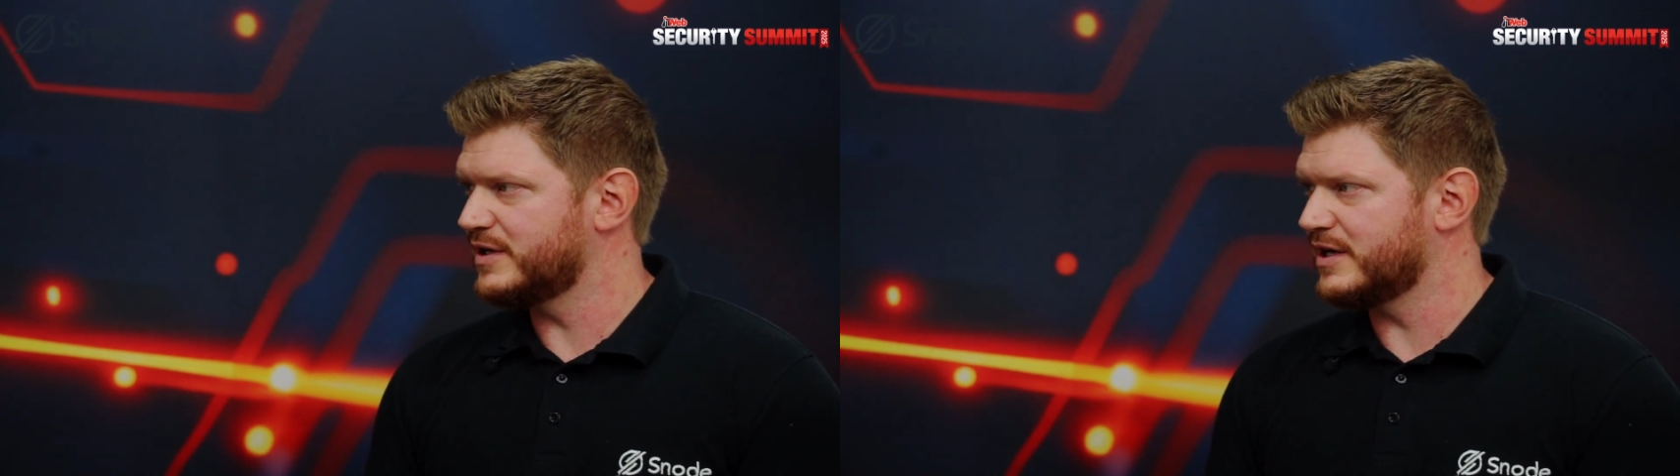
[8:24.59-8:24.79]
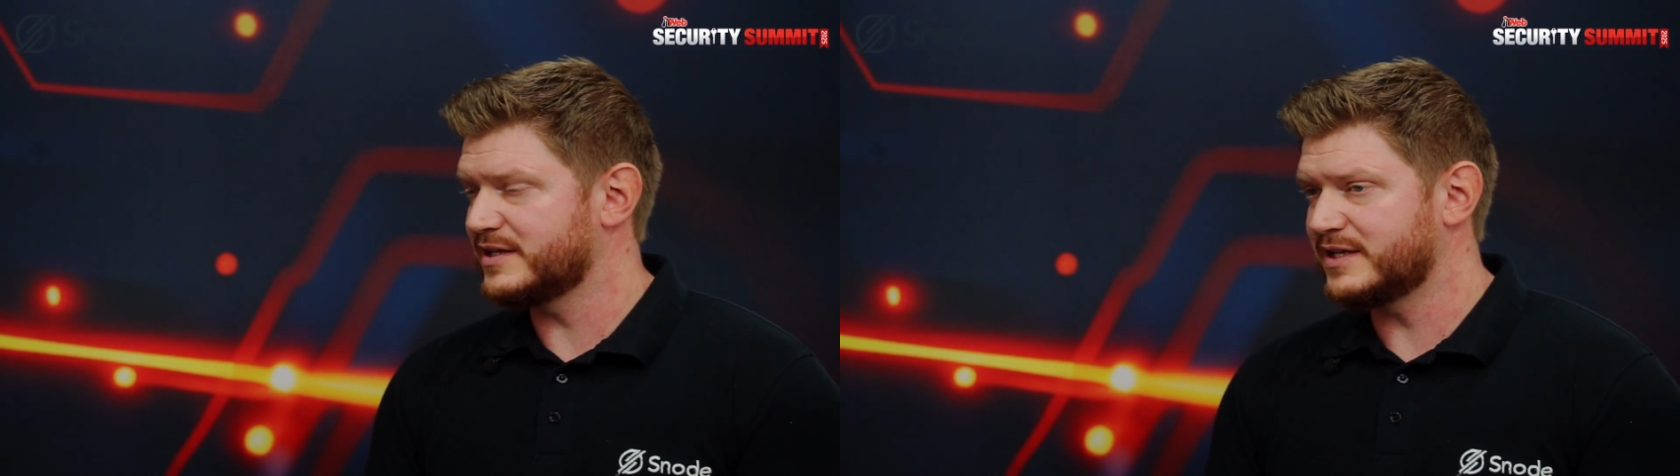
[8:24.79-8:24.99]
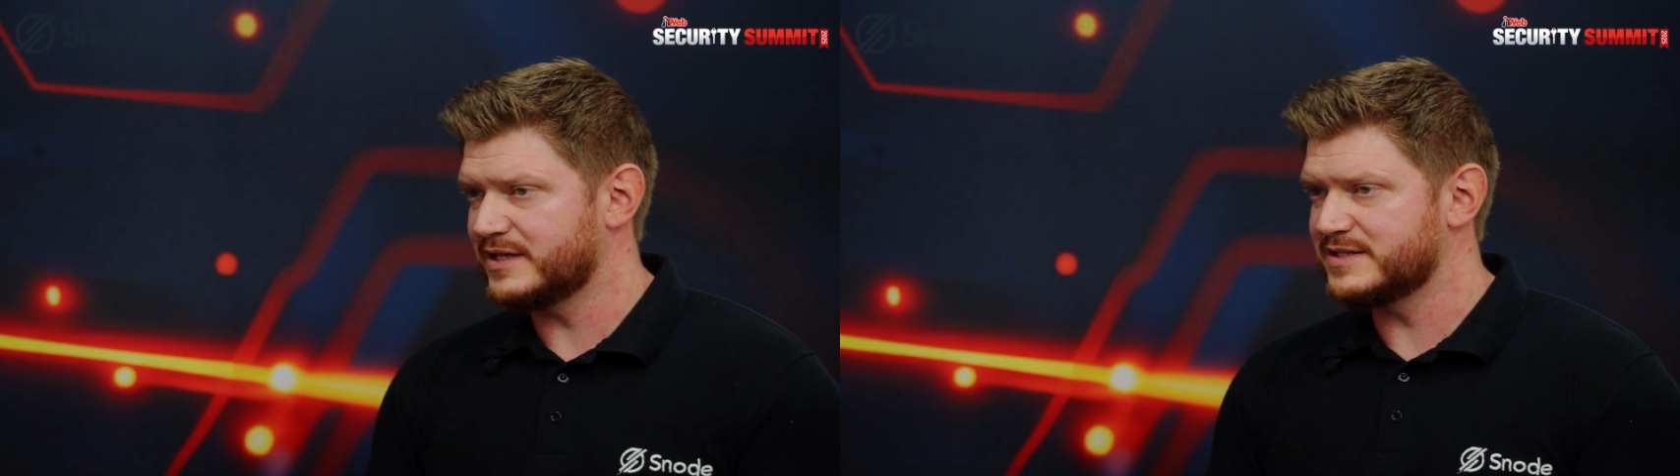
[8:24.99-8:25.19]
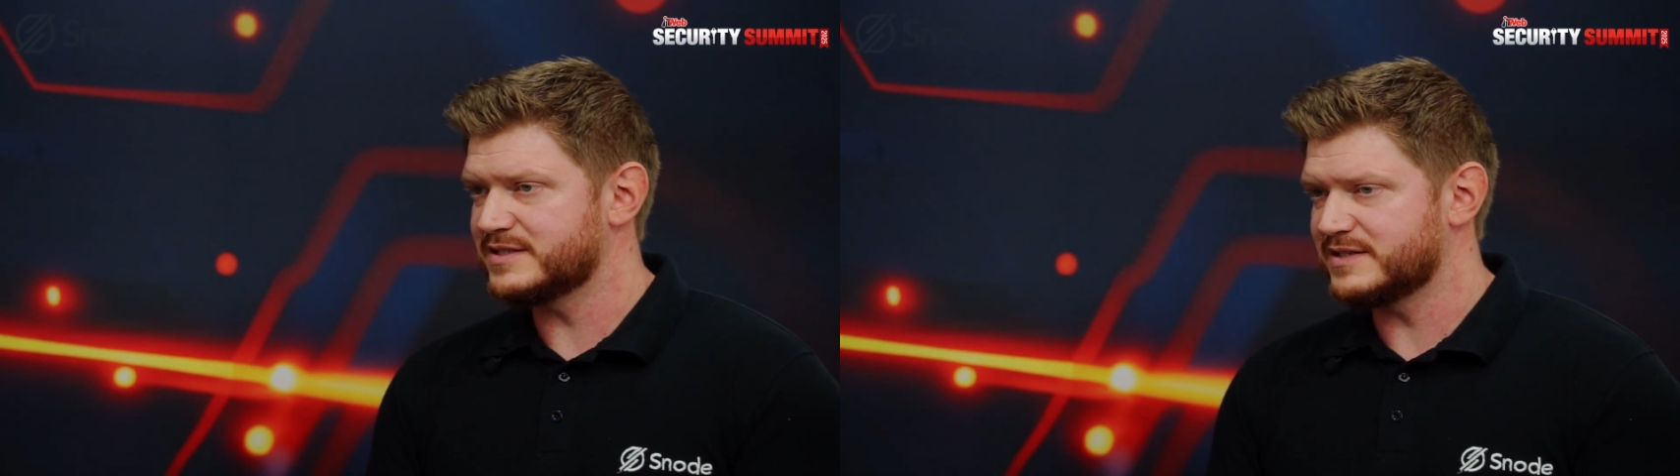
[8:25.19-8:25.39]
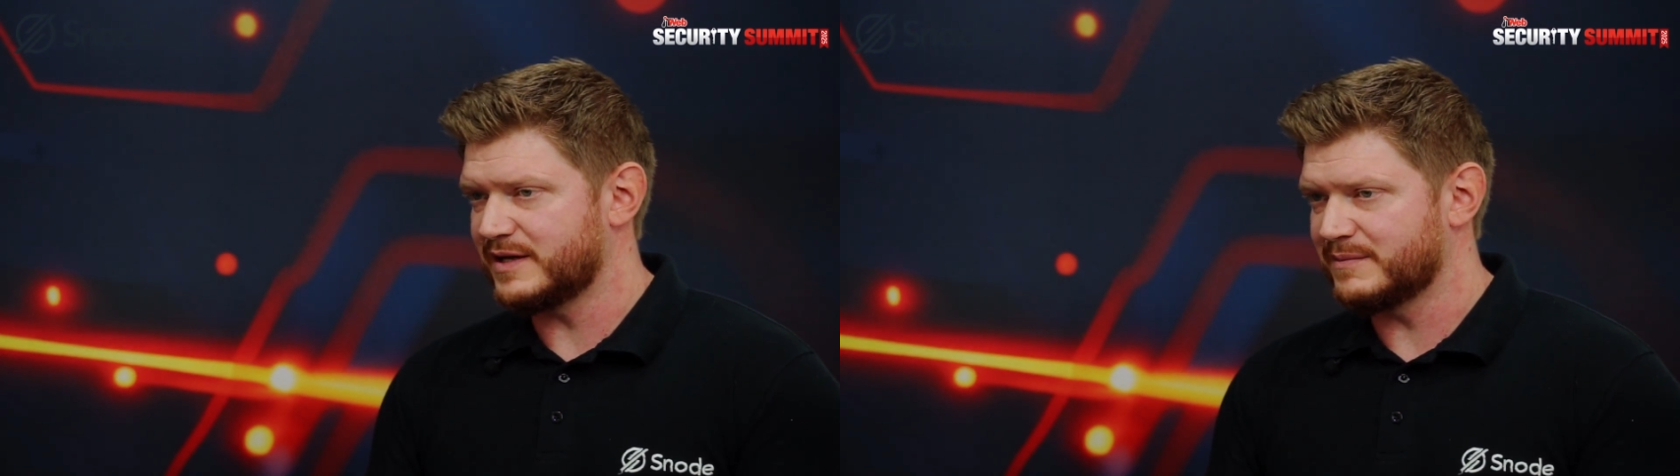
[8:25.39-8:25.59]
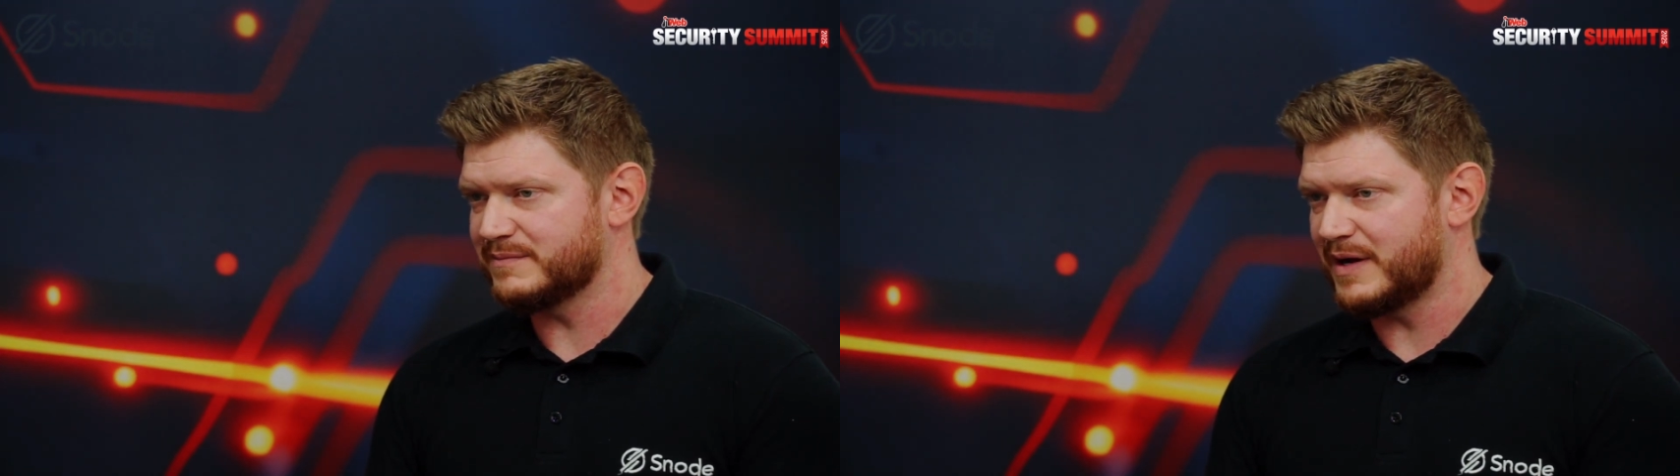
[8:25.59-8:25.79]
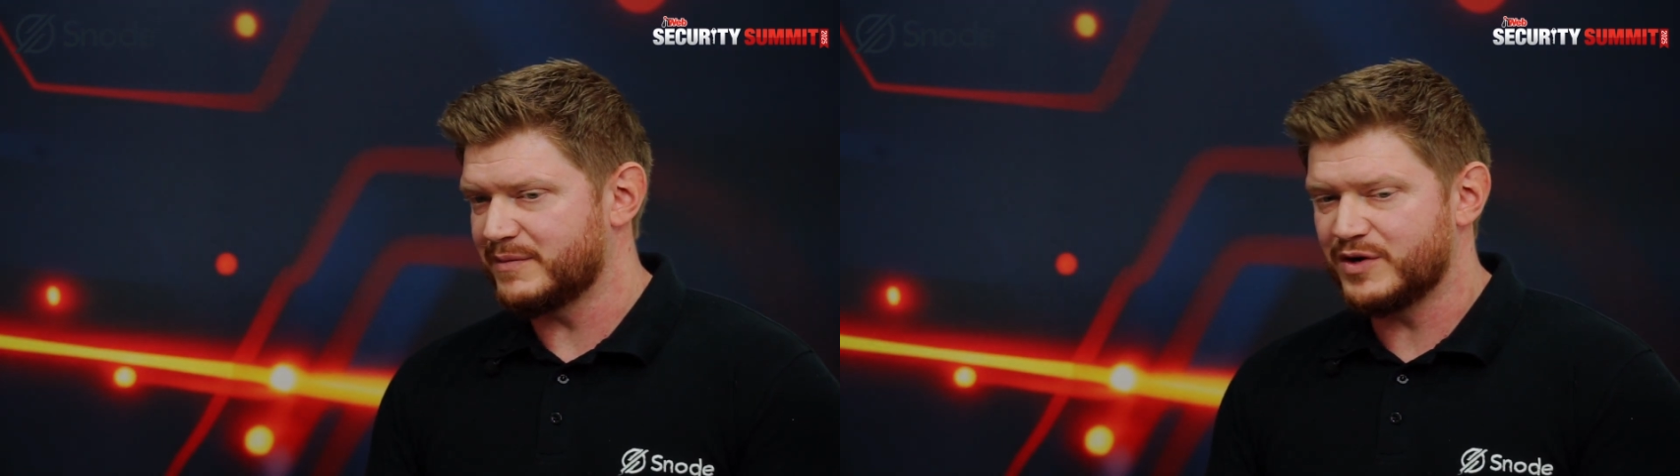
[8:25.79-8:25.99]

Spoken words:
And I think I'm